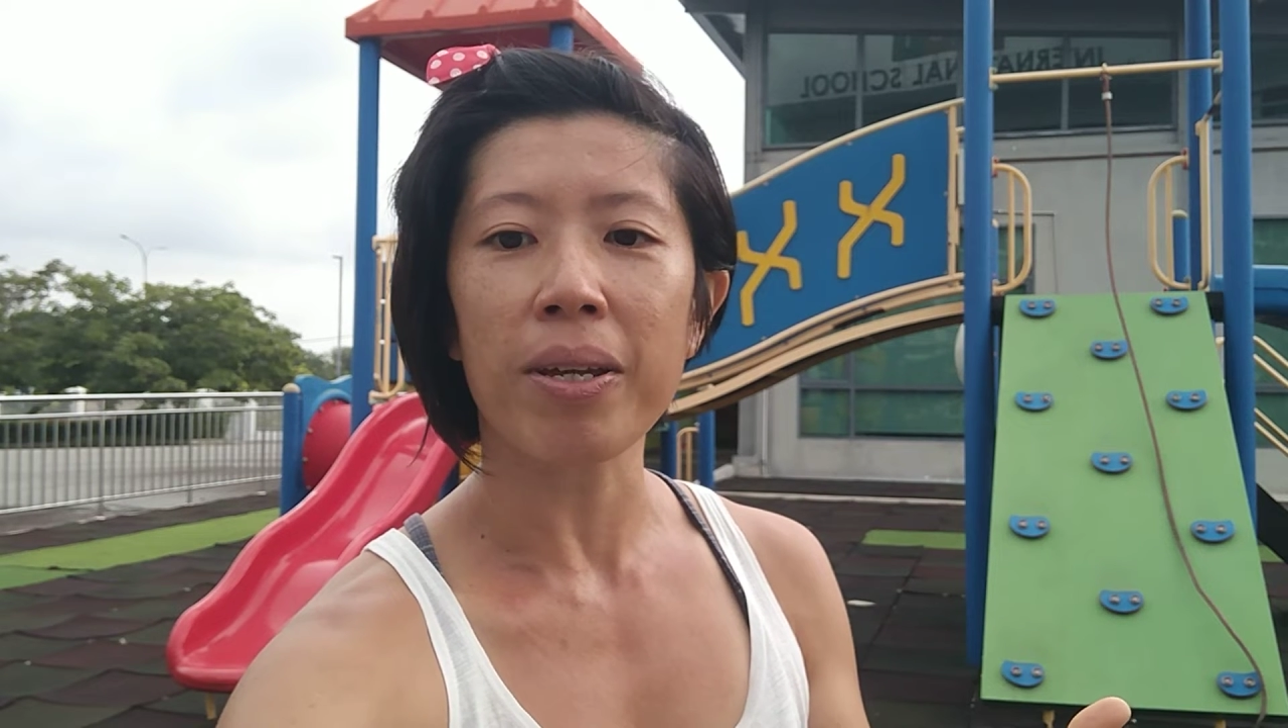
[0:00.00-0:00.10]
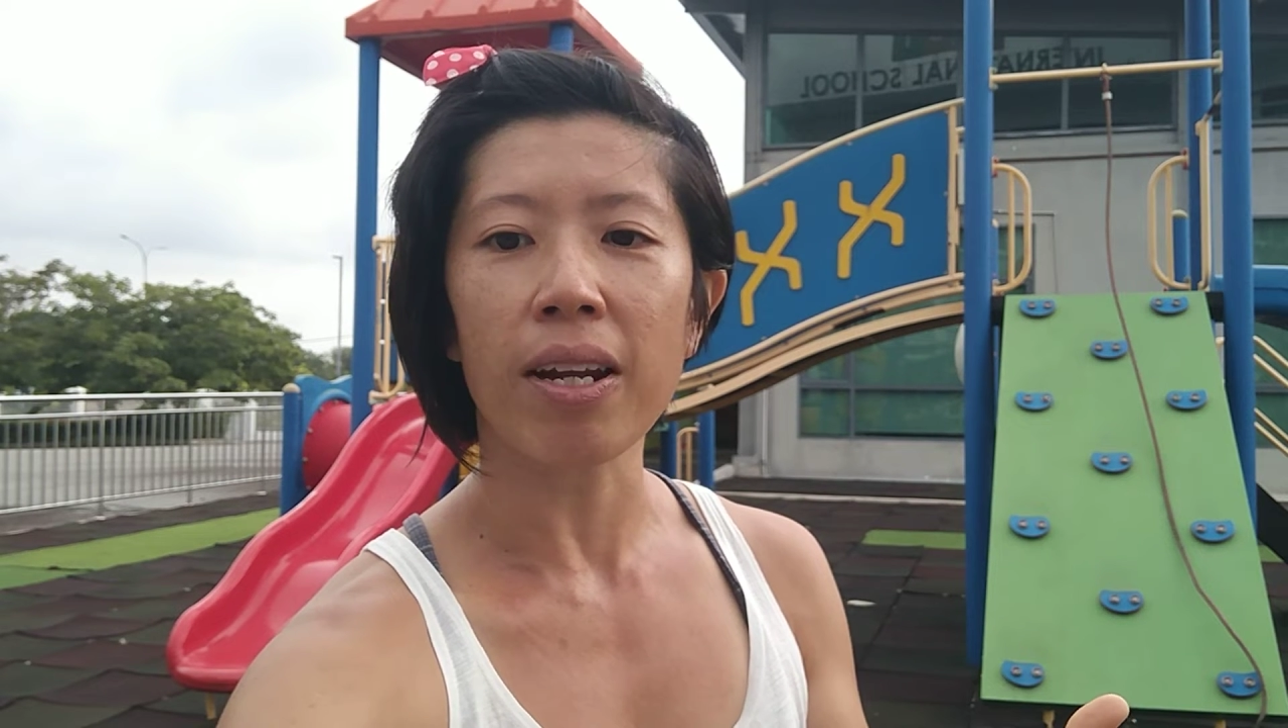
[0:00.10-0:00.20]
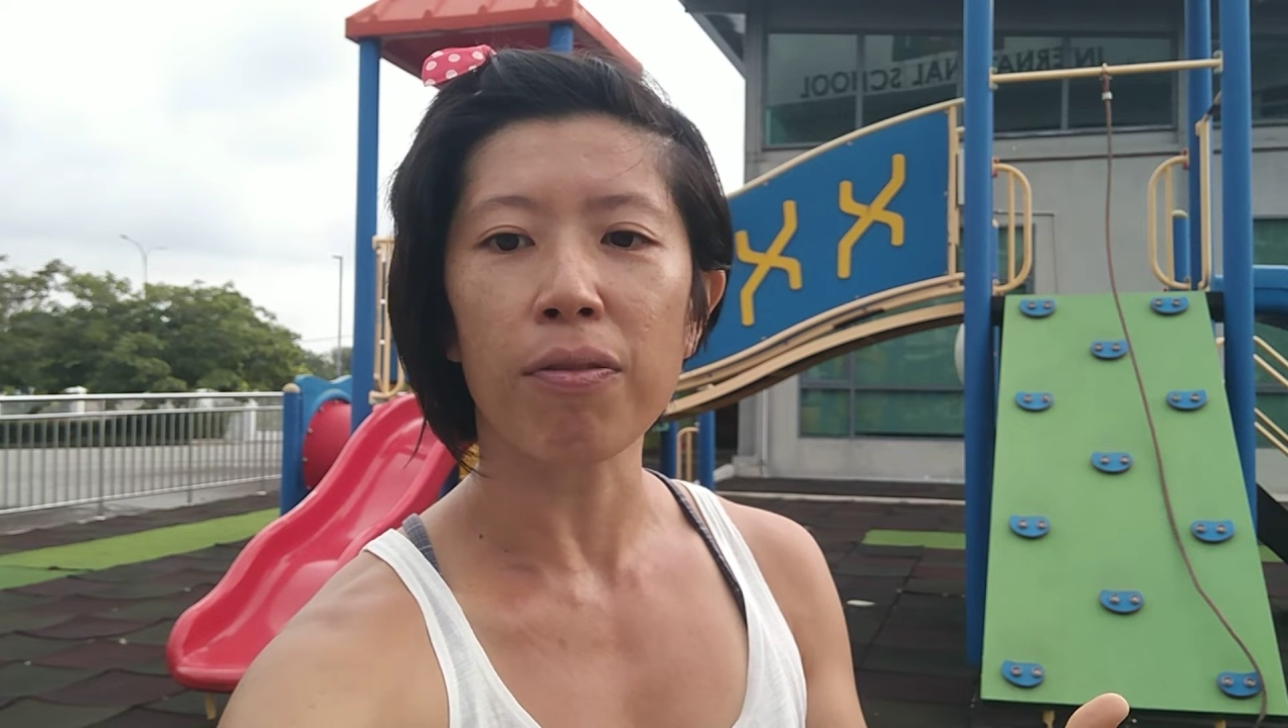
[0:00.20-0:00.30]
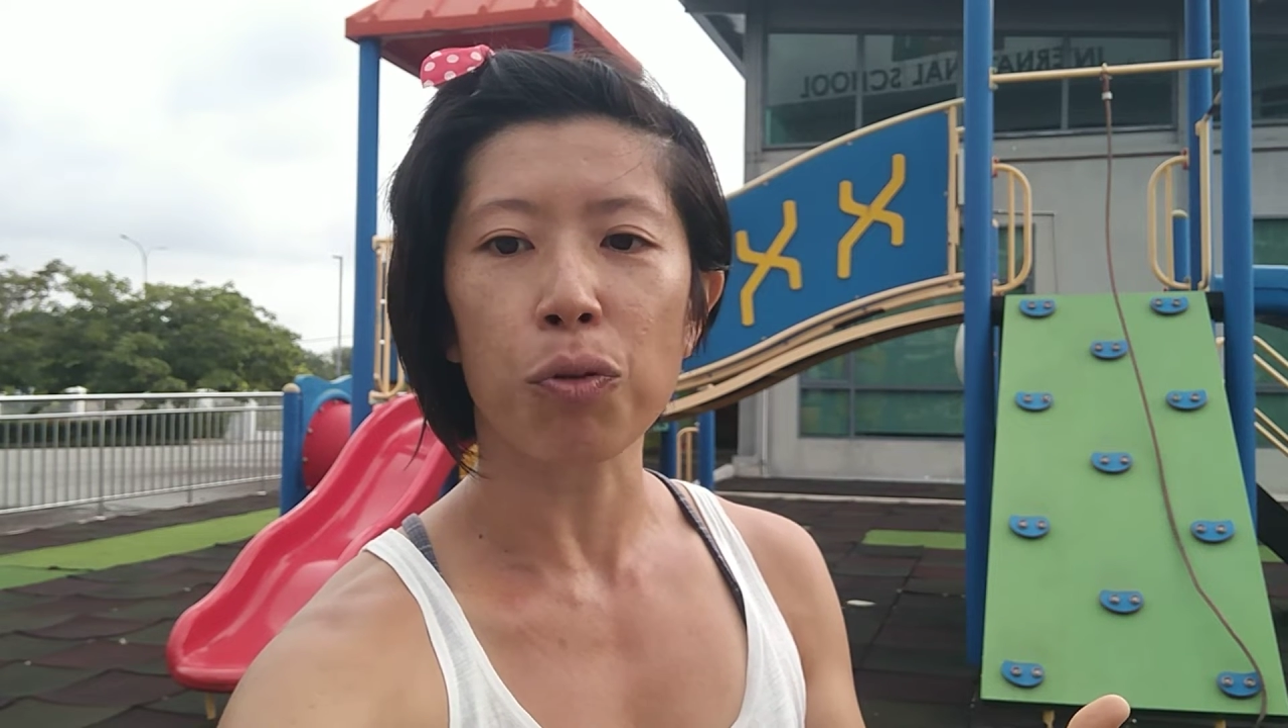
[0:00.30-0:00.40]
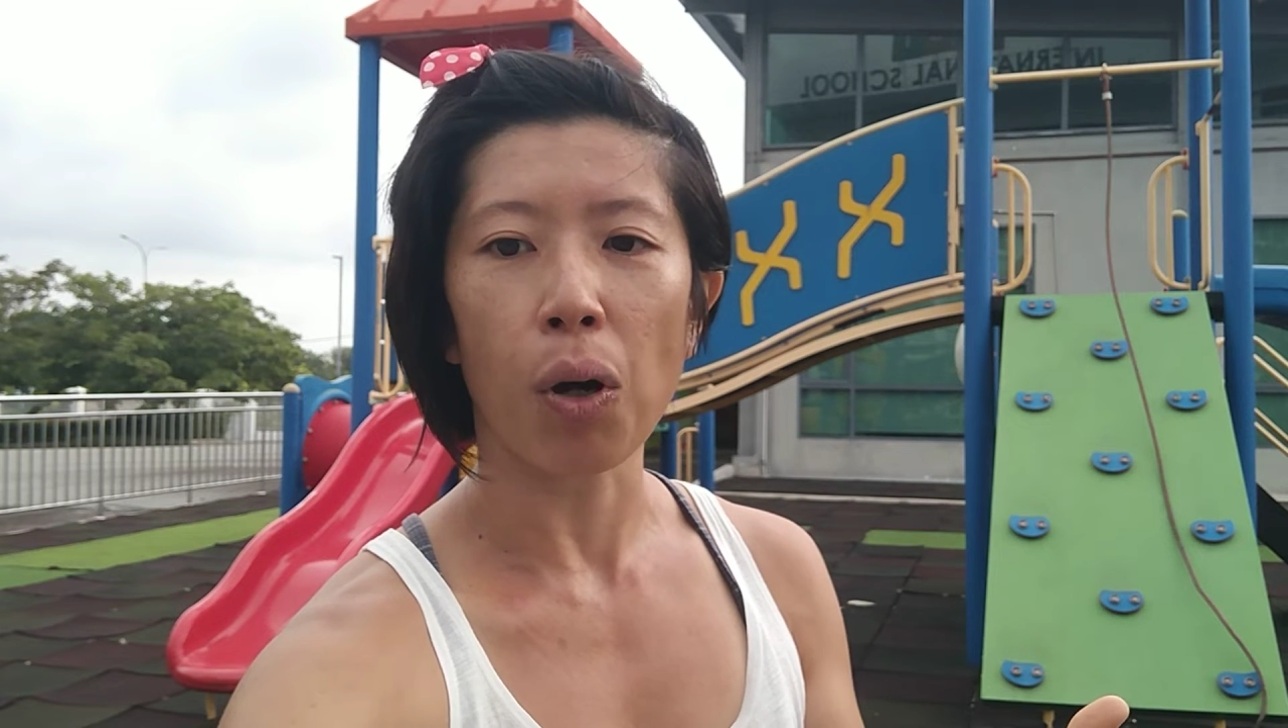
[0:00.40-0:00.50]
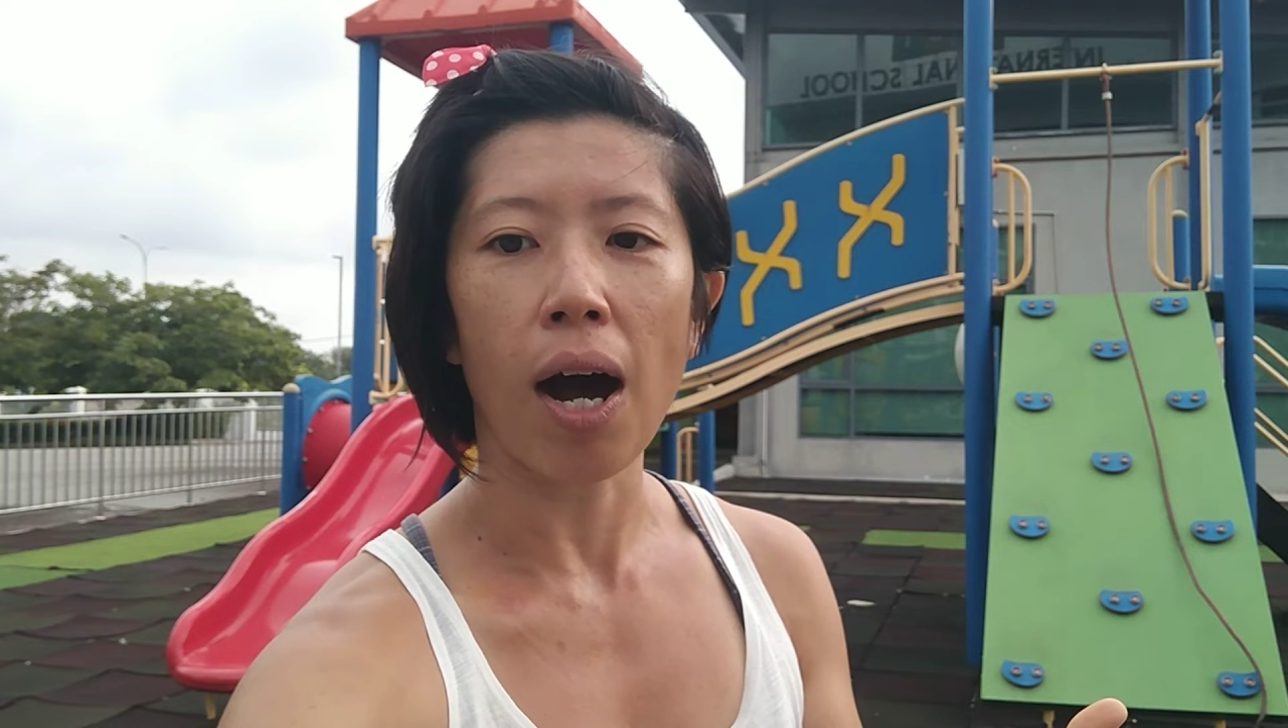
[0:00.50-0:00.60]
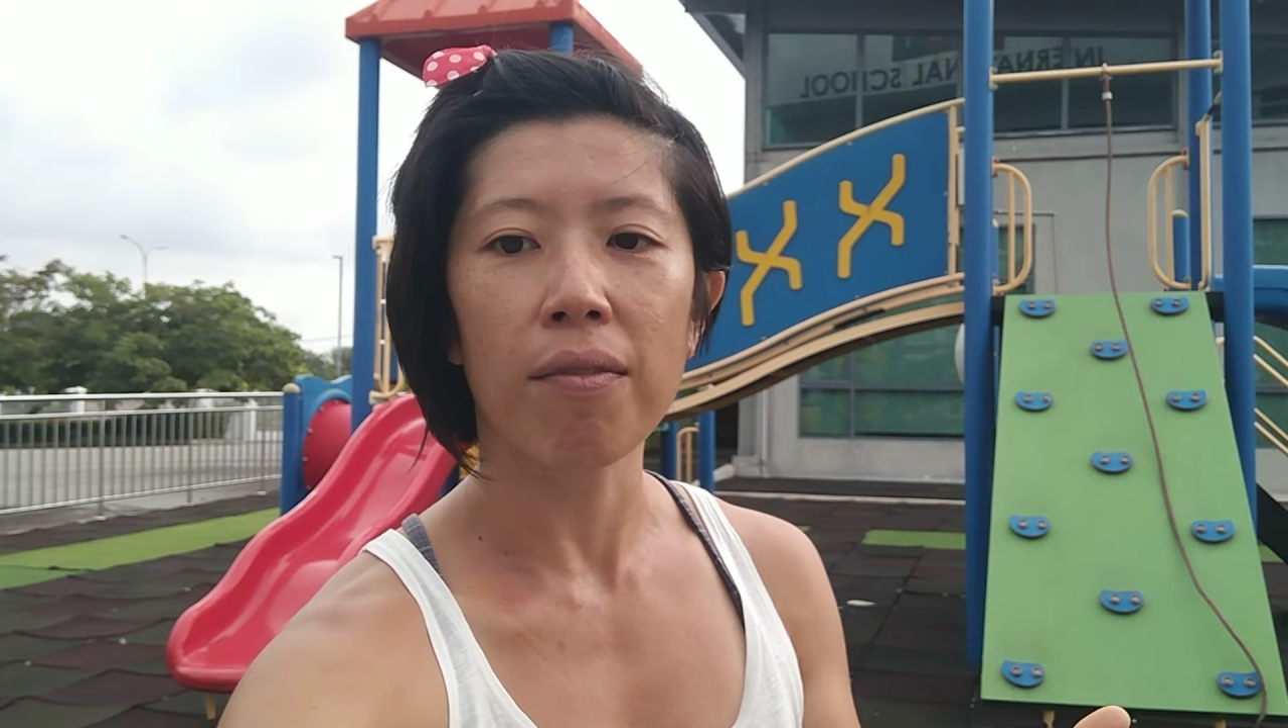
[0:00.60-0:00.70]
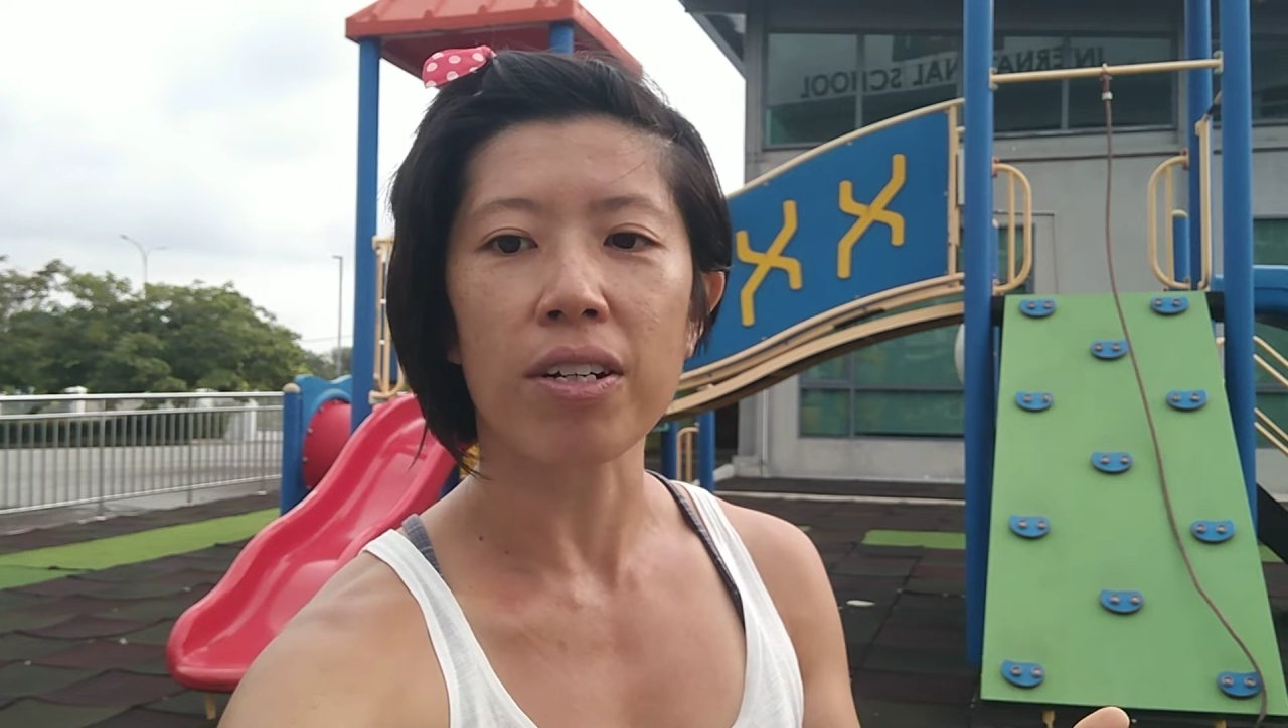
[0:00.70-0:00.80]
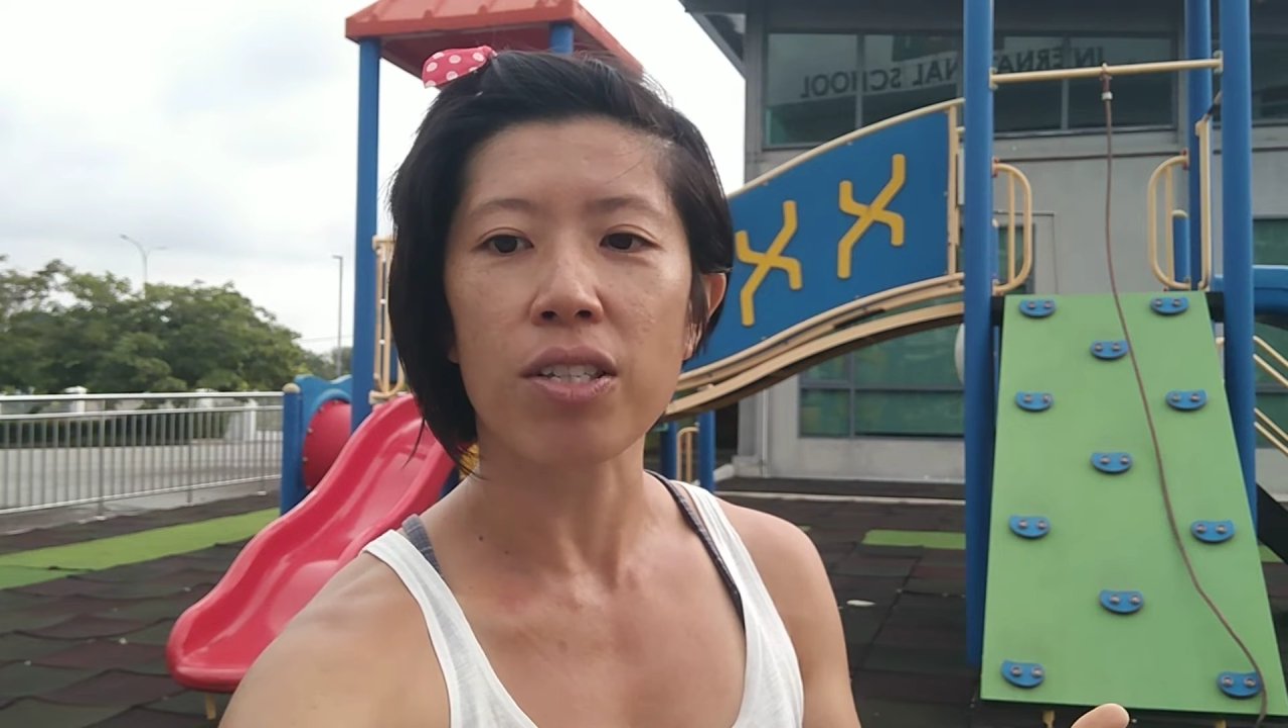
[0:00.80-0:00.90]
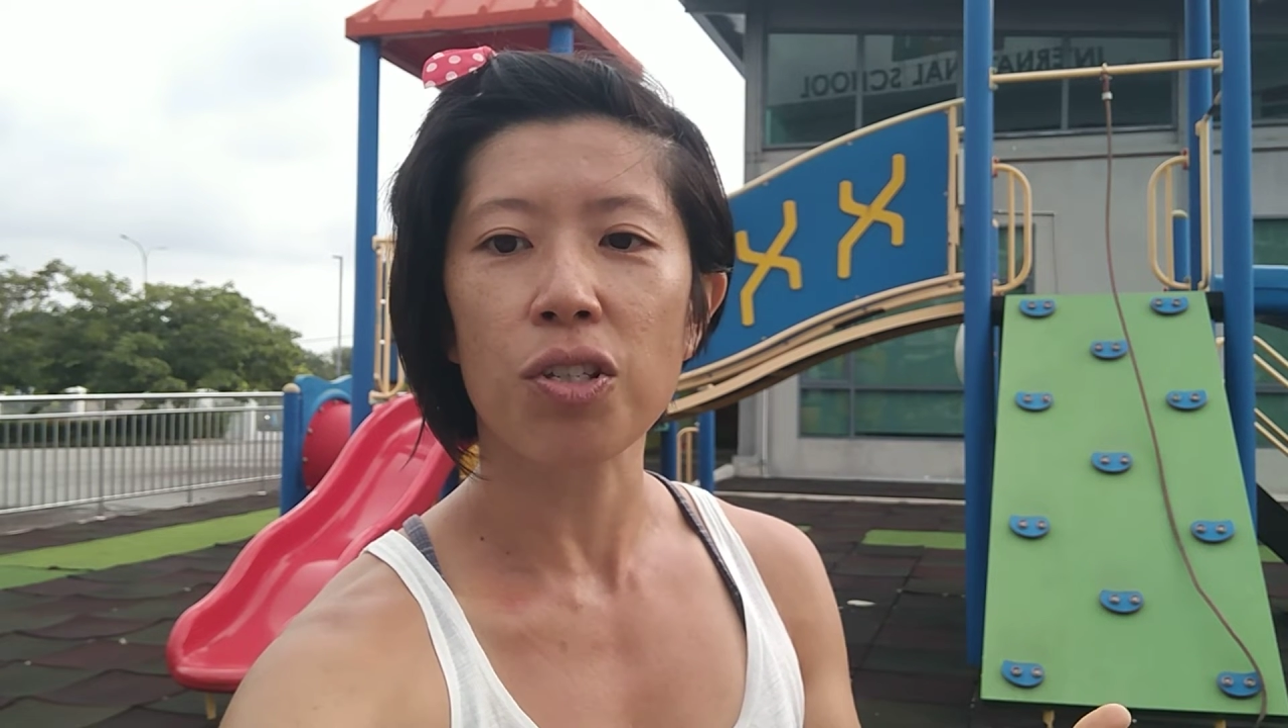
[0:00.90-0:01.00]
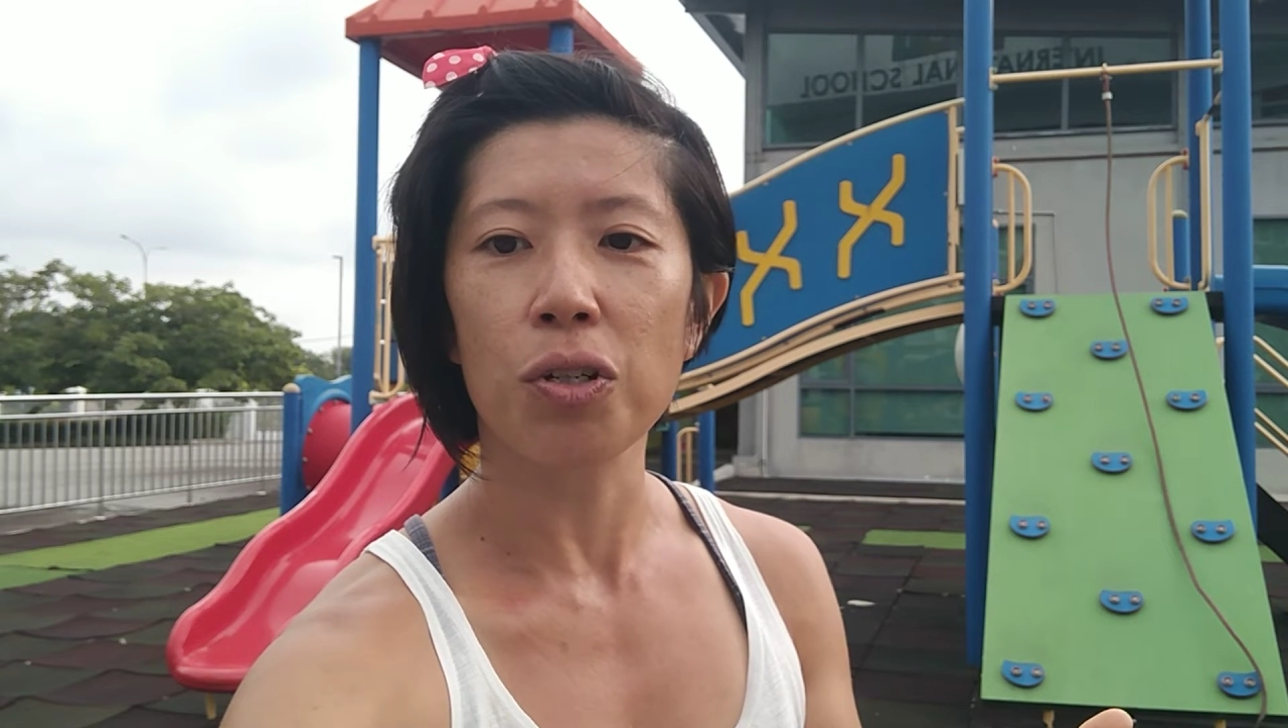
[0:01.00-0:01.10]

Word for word: enough to harvest.